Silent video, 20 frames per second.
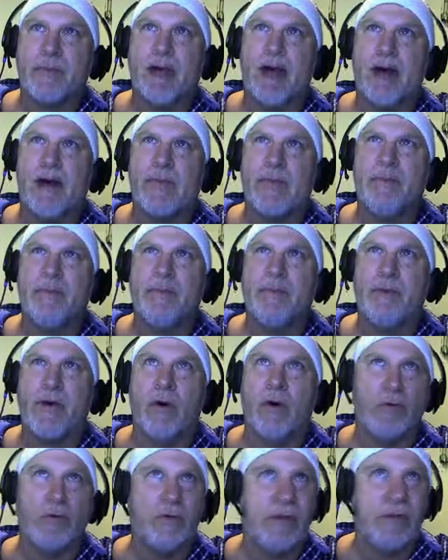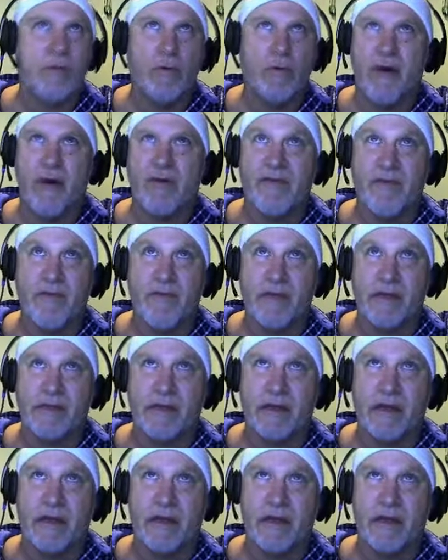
Only one of them is